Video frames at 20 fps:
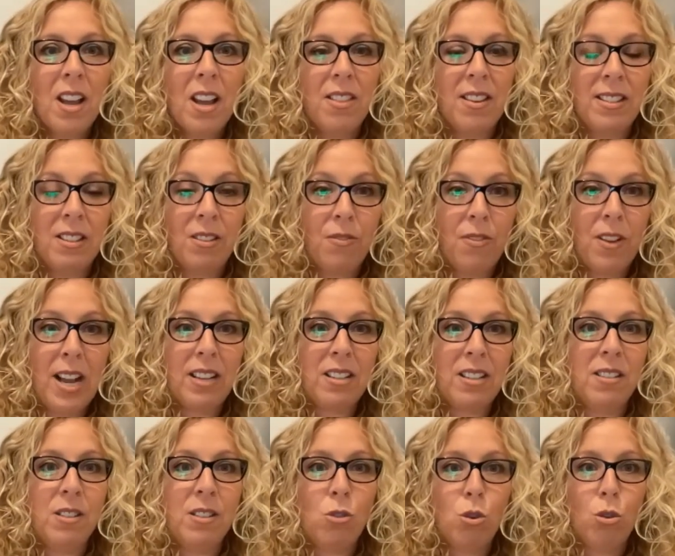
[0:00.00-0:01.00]
This, in fact,
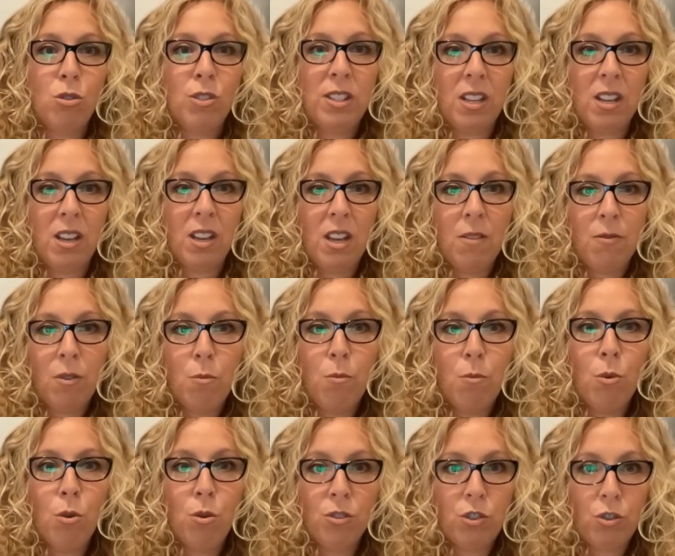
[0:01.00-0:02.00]
is causing even
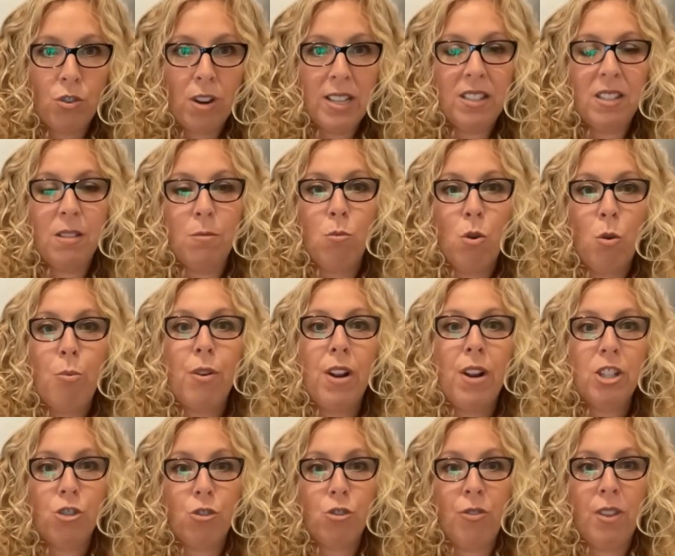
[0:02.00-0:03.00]
more stress and more
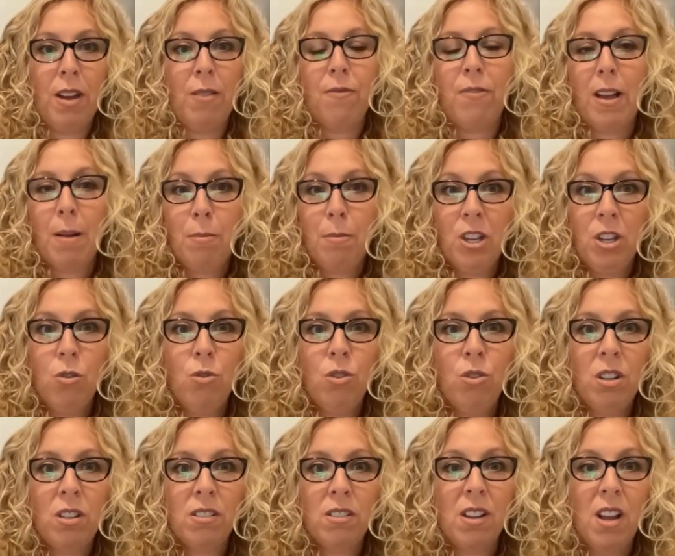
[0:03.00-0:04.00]
pressure on that family
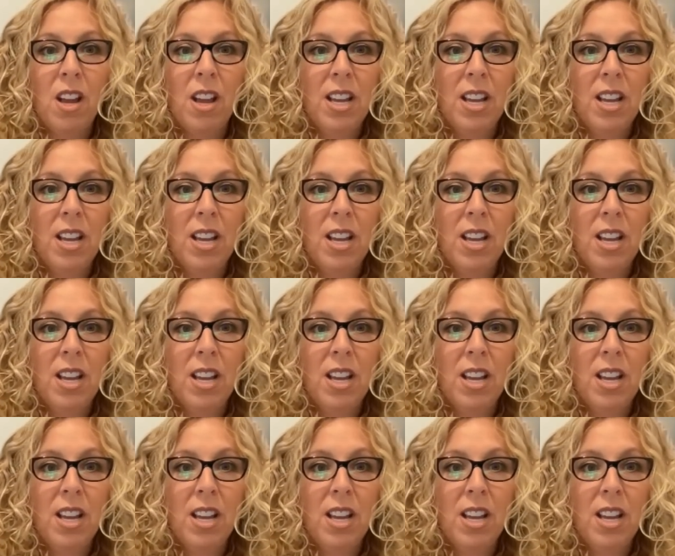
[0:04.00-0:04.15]
unit.